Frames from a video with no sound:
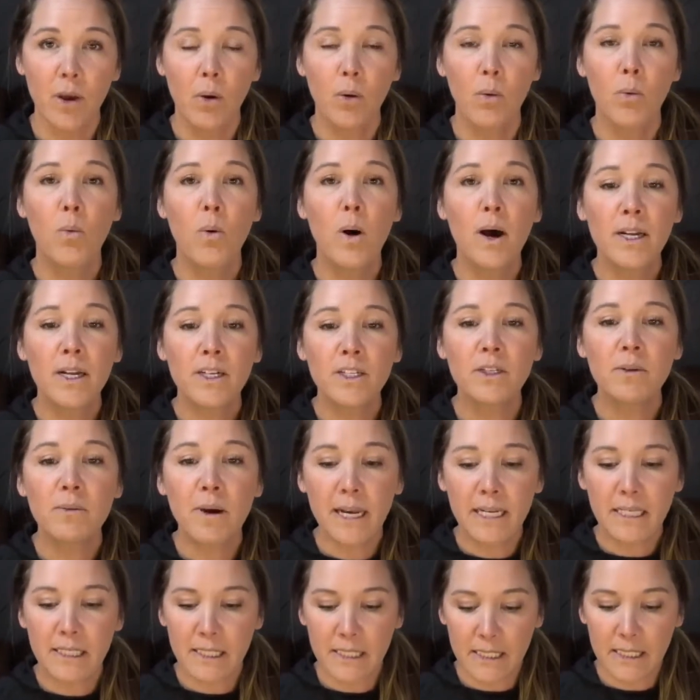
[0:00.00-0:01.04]
what do
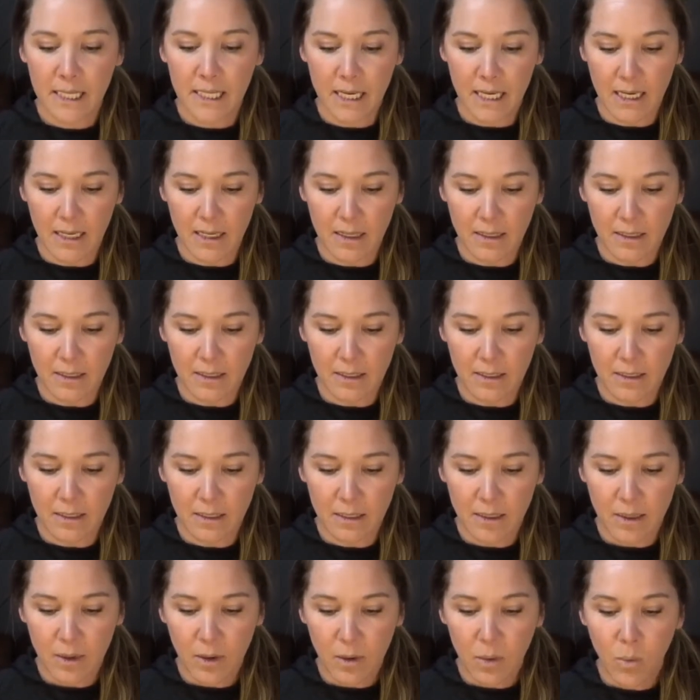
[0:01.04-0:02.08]
I see?
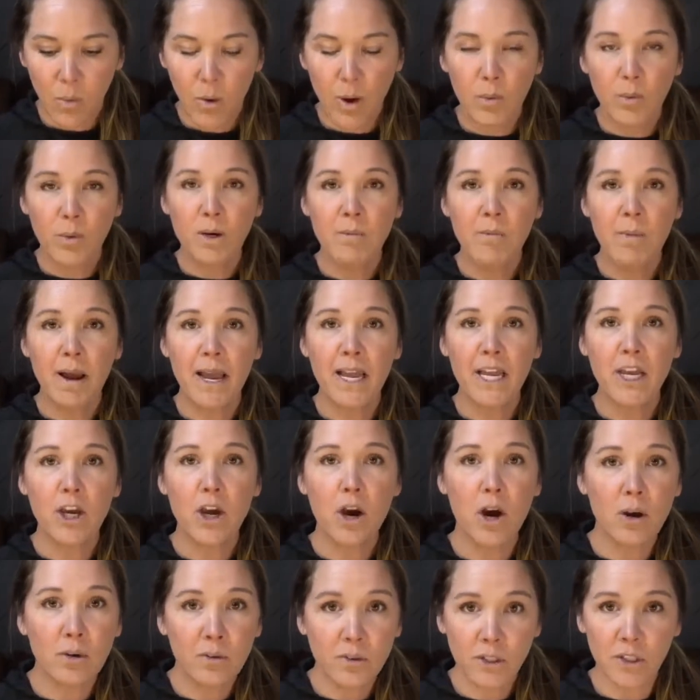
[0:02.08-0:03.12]
What would my
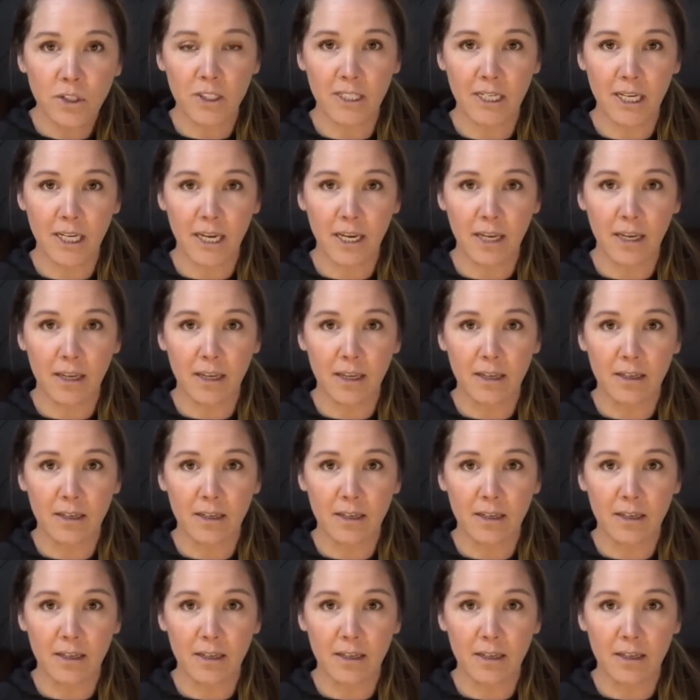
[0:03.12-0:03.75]
coach see?